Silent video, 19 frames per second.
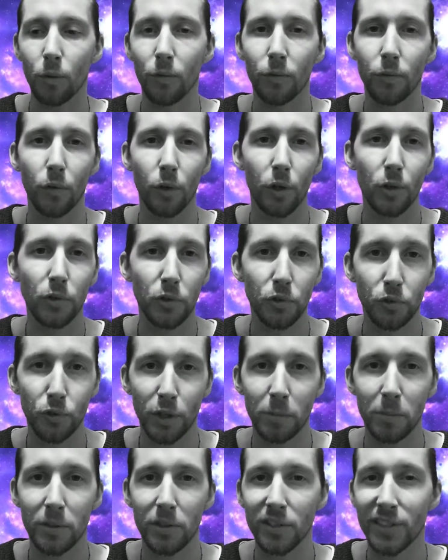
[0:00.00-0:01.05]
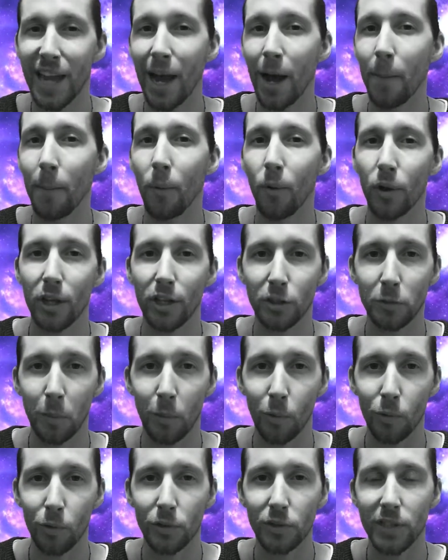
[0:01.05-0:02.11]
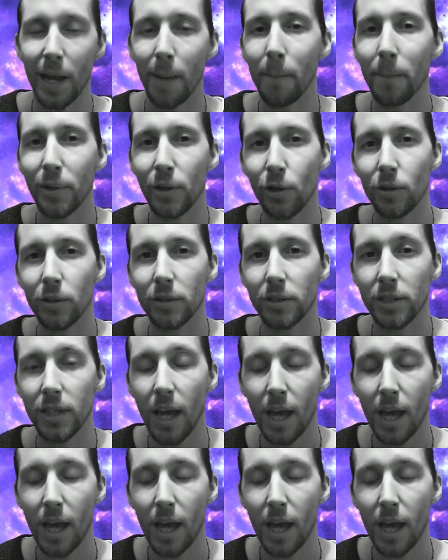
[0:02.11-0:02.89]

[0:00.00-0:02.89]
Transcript: for lucid dreamers, out-of-body explorers, and beyond.